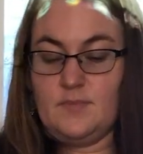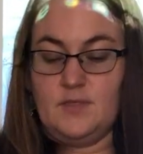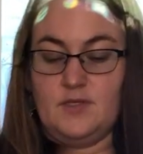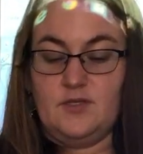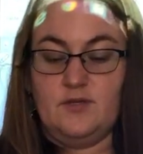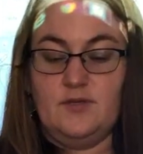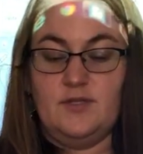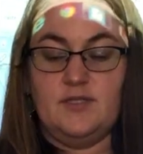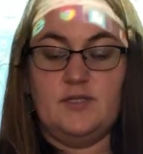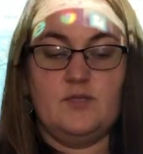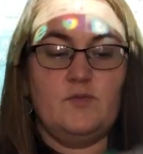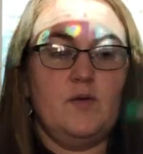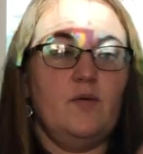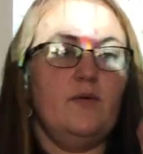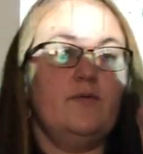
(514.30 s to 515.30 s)
So this is
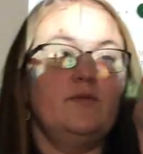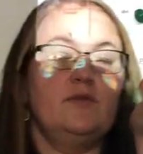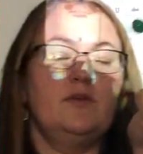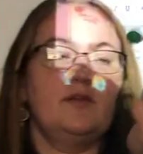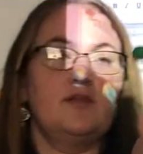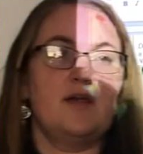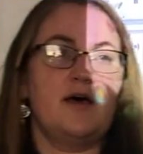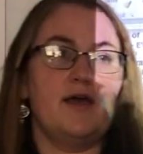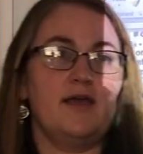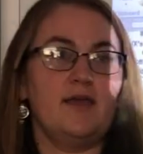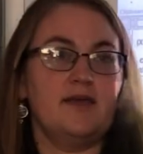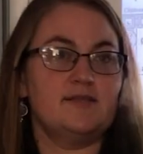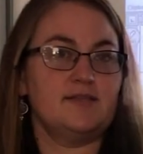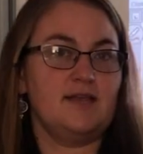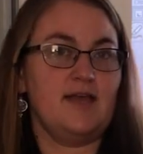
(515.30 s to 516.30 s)
what we would look like
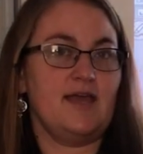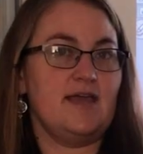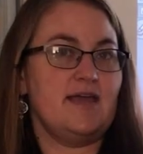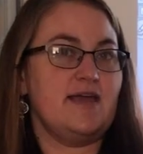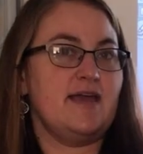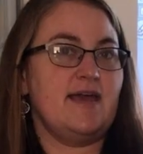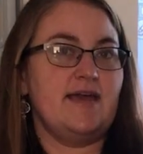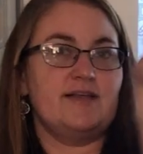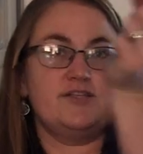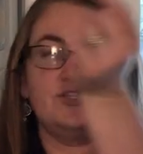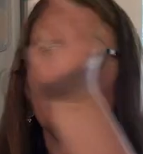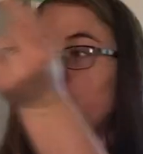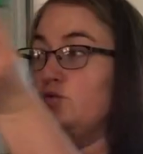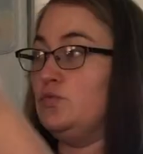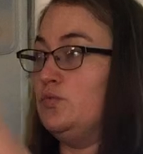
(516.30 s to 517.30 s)
as an
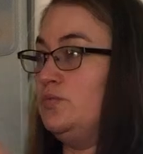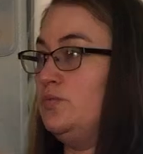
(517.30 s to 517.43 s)
AX2.